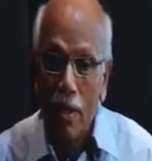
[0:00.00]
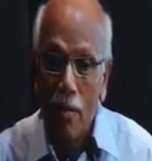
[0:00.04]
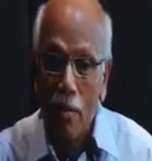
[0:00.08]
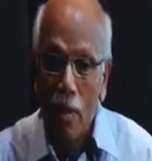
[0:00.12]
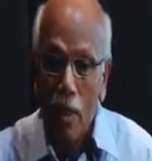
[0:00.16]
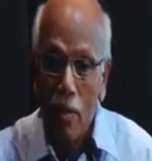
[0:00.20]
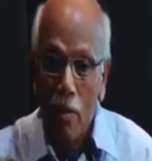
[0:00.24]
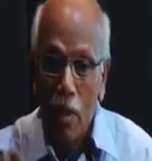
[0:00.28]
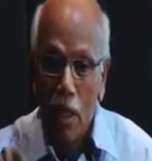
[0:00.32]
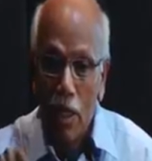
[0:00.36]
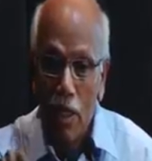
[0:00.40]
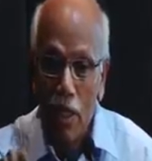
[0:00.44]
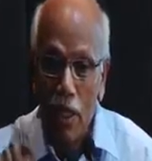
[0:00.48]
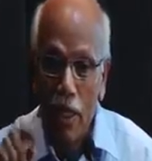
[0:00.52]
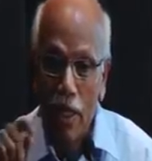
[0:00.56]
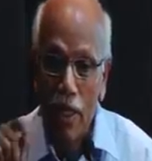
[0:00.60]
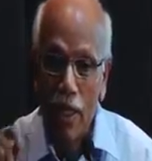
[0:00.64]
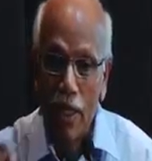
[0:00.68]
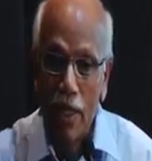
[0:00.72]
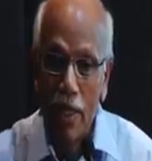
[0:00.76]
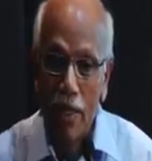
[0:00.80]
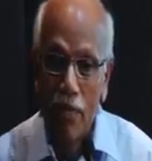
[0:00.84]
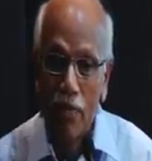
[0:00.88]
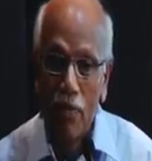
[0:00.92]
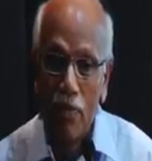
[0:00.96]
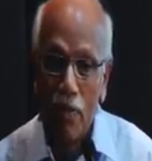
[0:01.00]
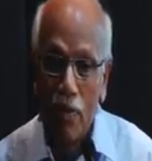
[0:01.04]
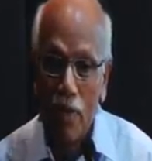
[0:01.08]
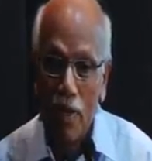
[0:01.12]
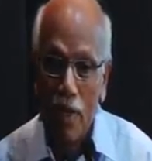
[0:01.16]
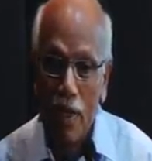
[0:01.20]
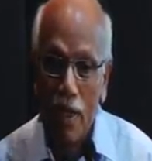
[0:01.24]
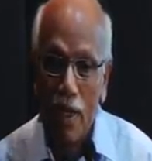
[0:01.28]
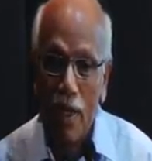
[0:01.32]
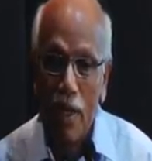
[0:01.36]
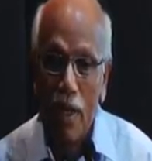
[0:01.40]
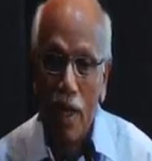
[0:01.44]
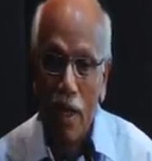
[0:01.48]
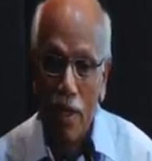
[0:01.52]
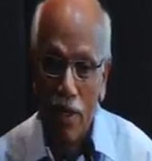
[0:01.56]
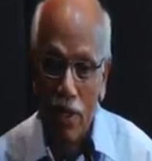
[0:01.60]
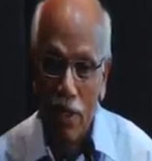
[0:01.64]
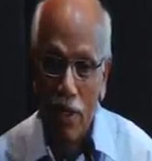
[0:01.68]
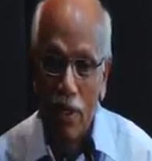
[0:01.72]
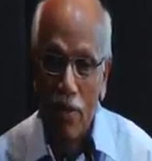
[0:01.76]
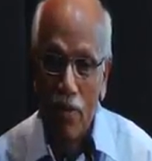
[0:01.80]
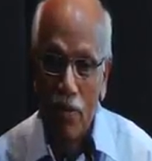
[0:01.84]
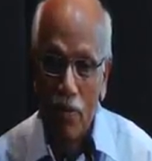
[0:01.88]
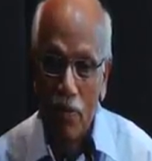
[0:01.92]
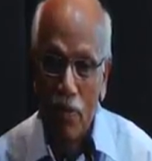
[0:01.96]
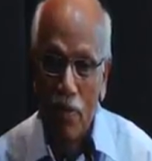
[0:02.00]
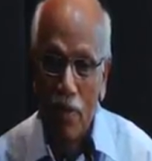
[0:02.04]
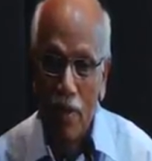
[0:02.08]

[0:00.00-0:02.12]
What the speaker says: Paramacharya in Kanchi.